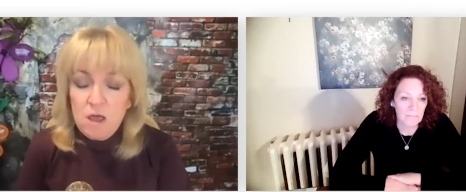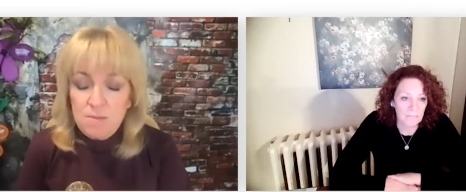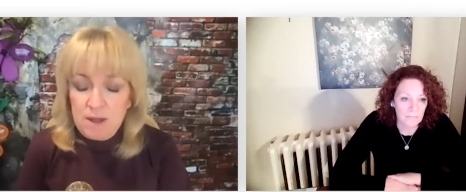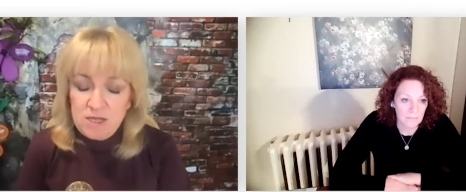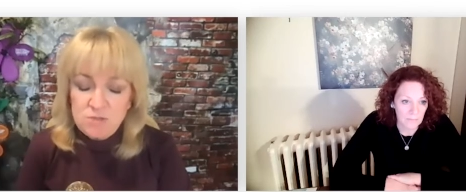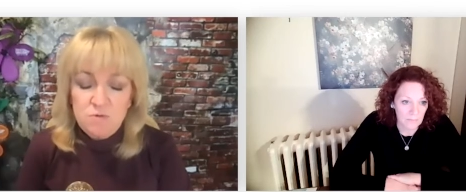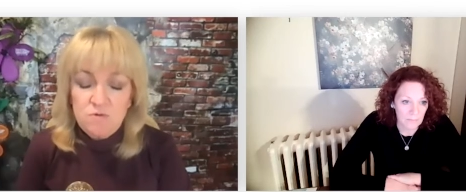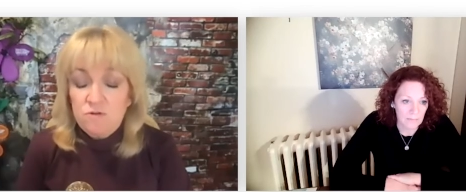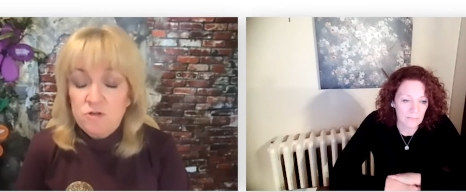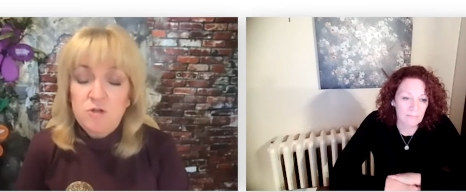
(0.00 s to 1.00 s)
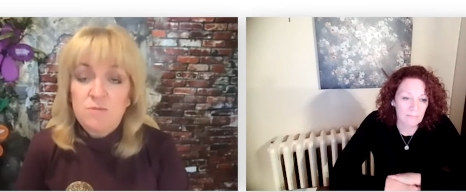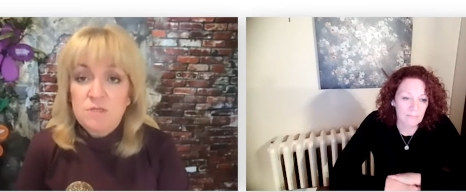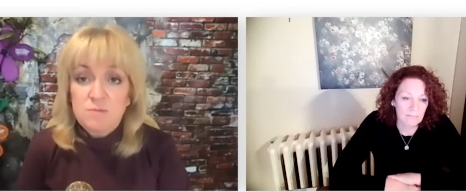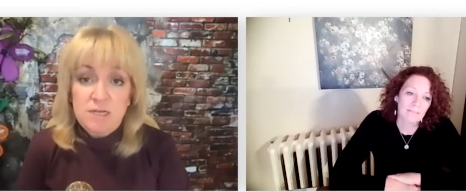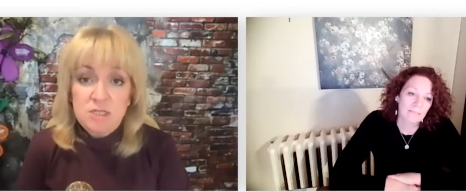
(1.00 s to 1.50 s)
Speaker 1: My husband referred to him
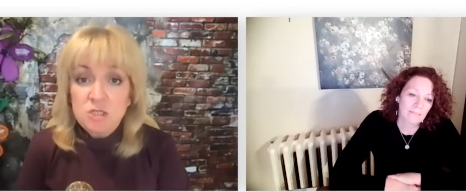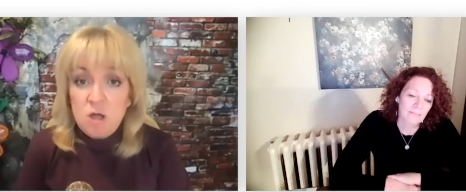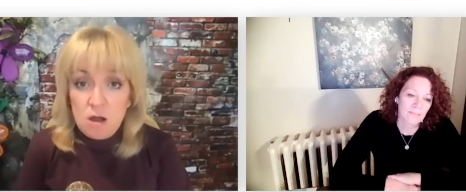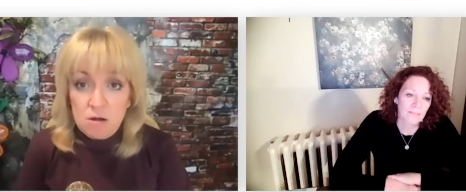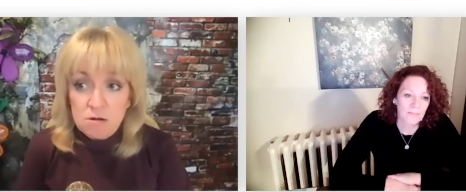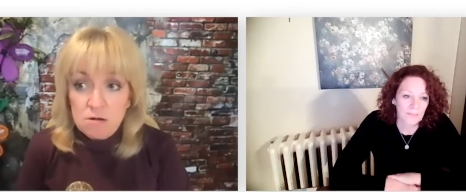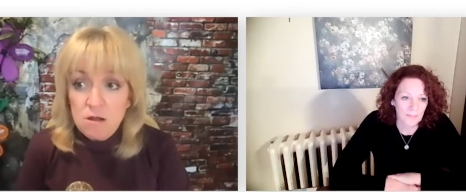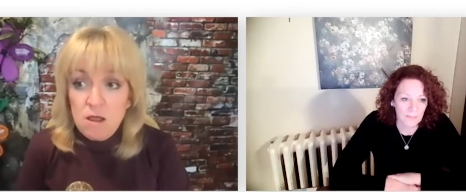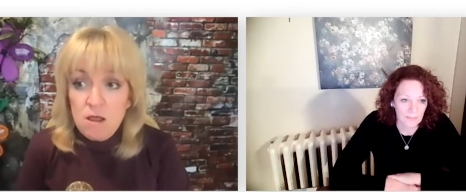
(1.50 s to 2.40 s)
as my stalker.